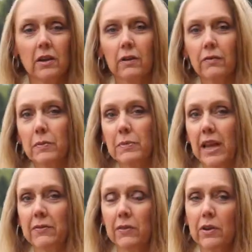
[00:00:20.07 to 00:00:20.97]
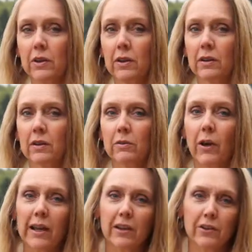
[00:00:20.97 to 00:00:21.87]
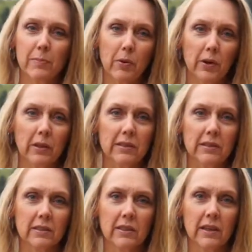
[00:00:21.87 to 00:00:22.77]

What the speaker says: from Denver right here to Portland,